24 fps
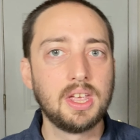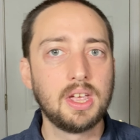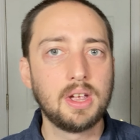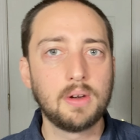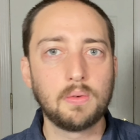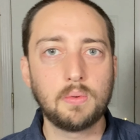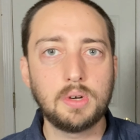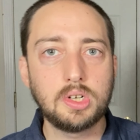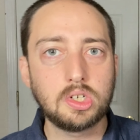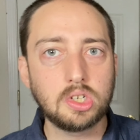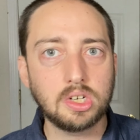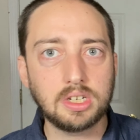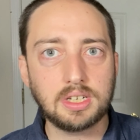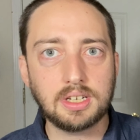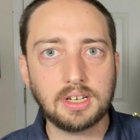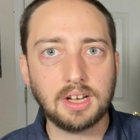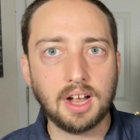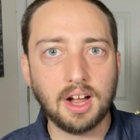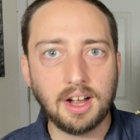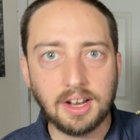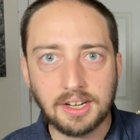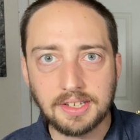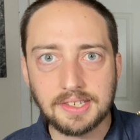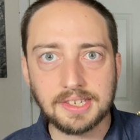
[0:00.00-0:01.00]
we should
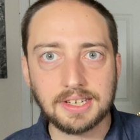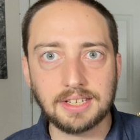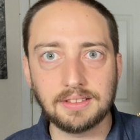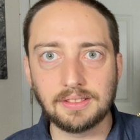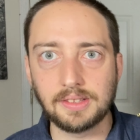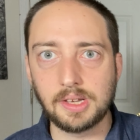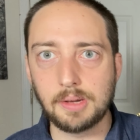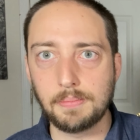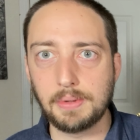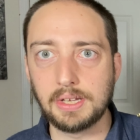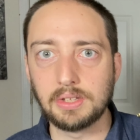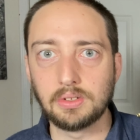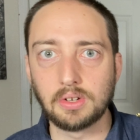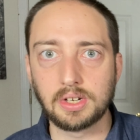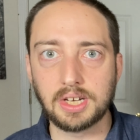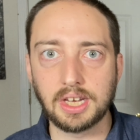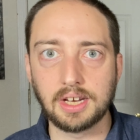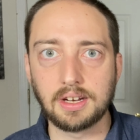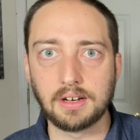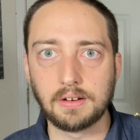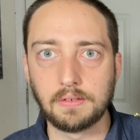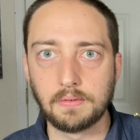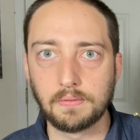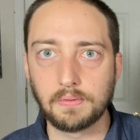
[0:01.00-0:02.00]
constantly be
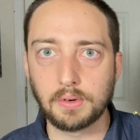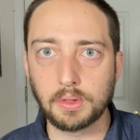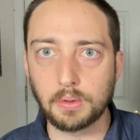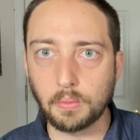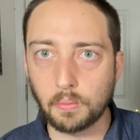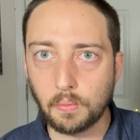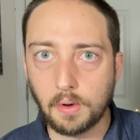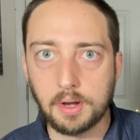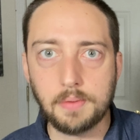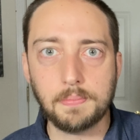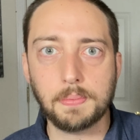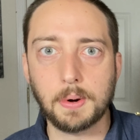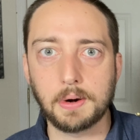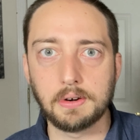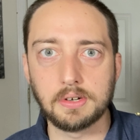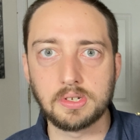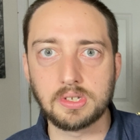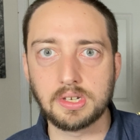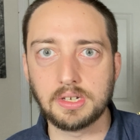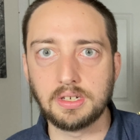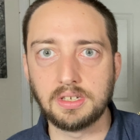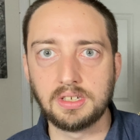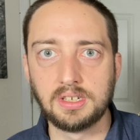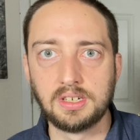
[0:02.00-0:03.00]
looking for the one
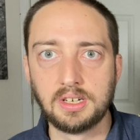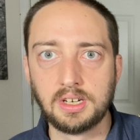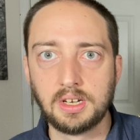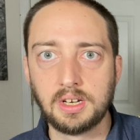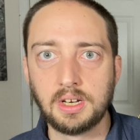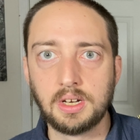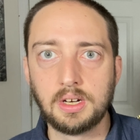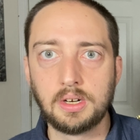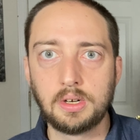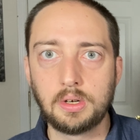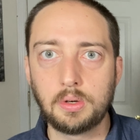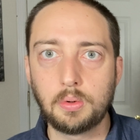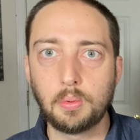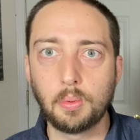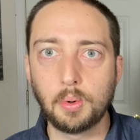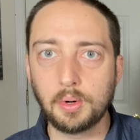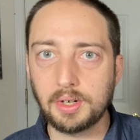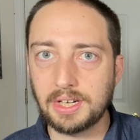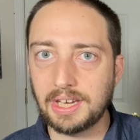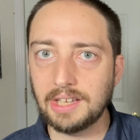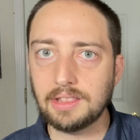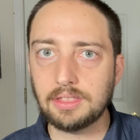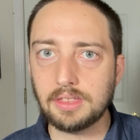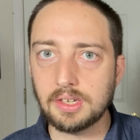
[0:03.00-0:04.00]
person who will
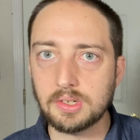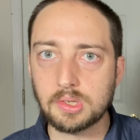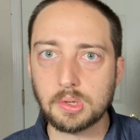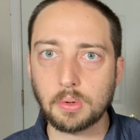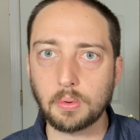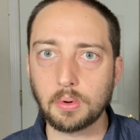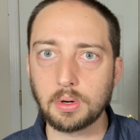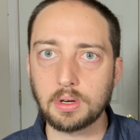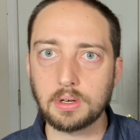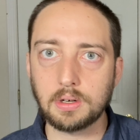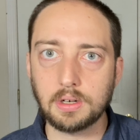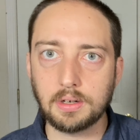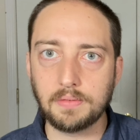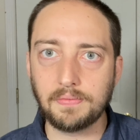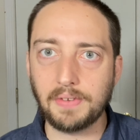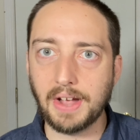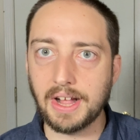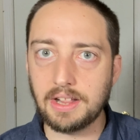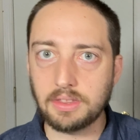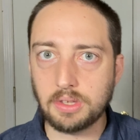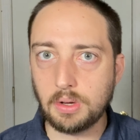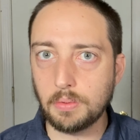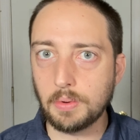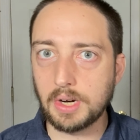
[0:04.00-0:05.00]
get this order and
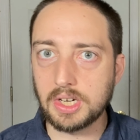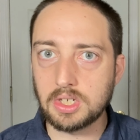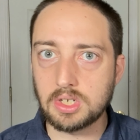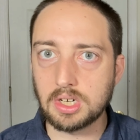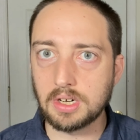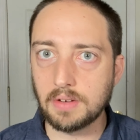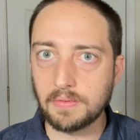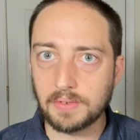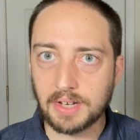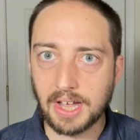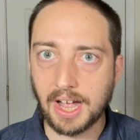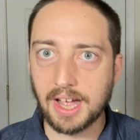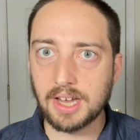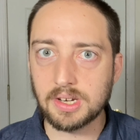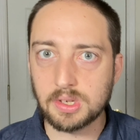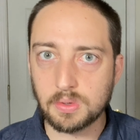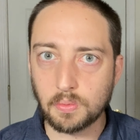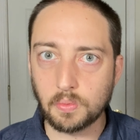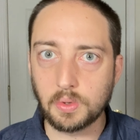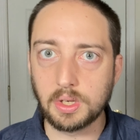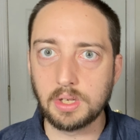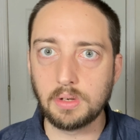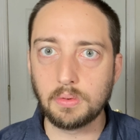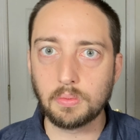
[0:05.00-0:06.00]
valuation of God's
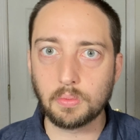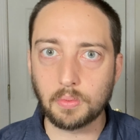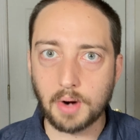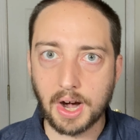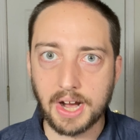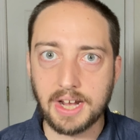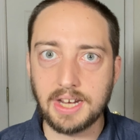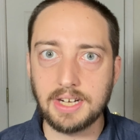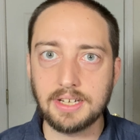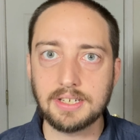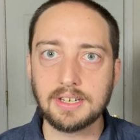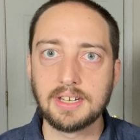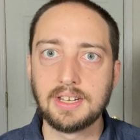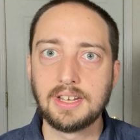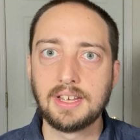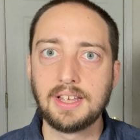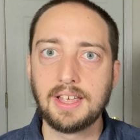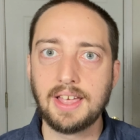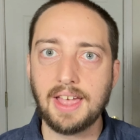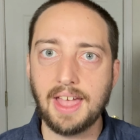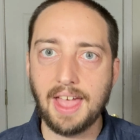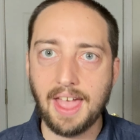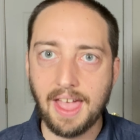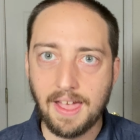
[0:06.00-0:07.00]
will right
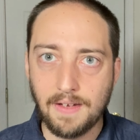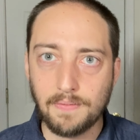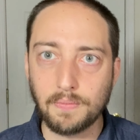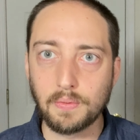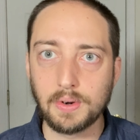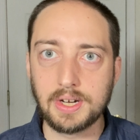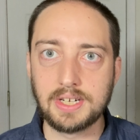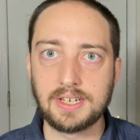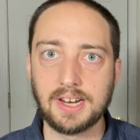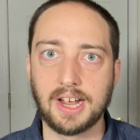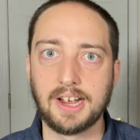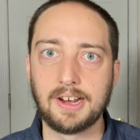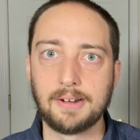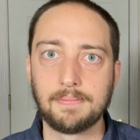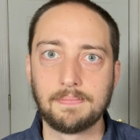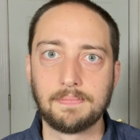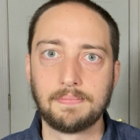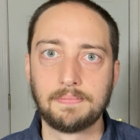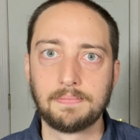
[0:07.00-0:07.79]
every time.